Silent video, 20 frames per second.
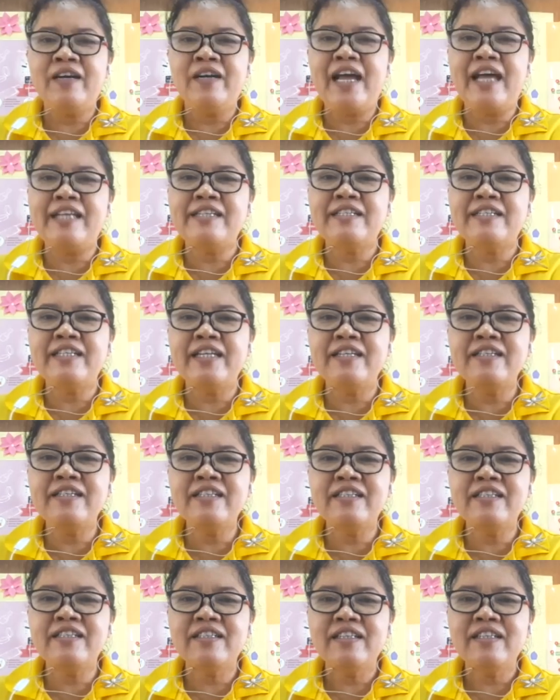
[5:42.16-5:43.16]
and
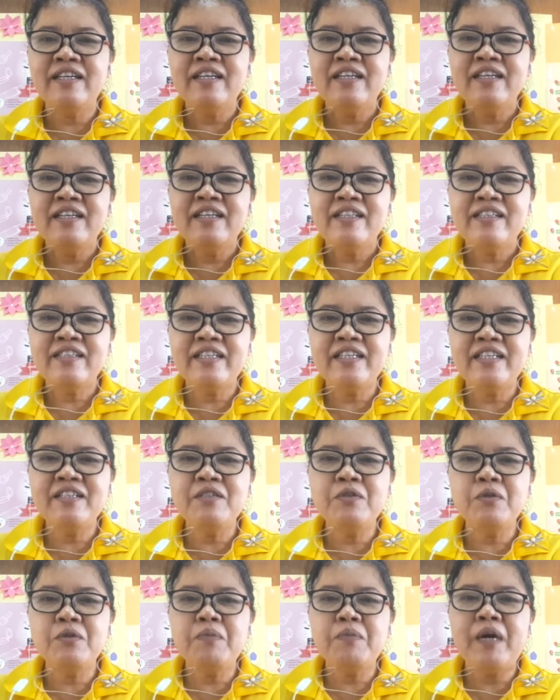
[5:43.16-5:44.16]
send to
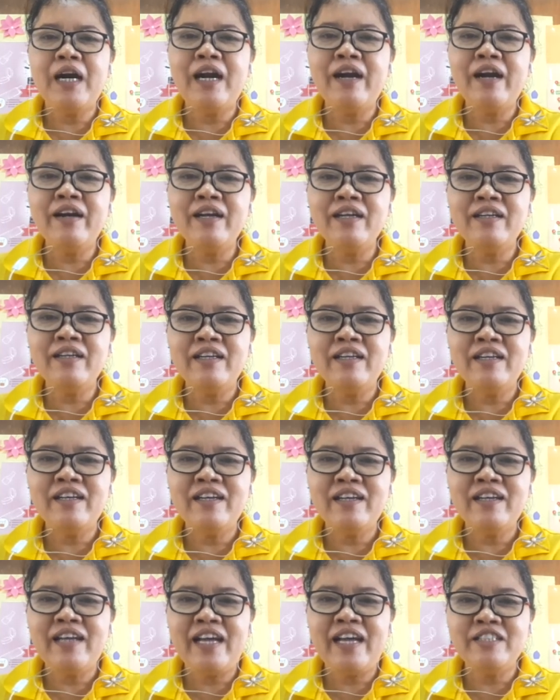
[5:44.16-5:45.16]
parents
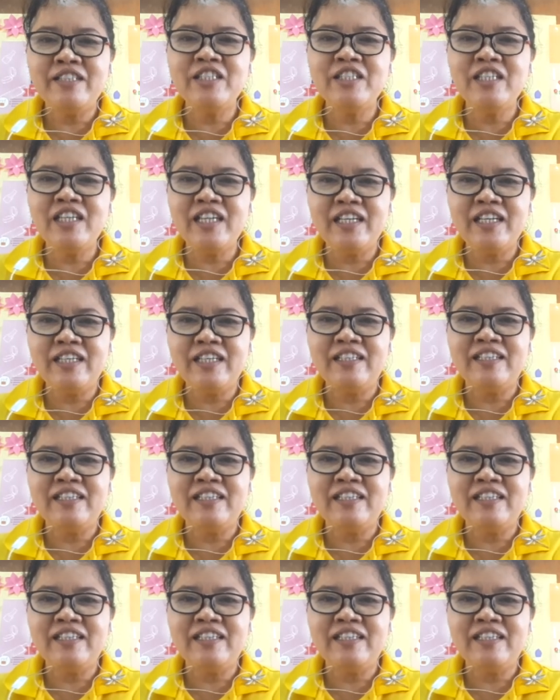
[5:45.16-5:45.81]
and children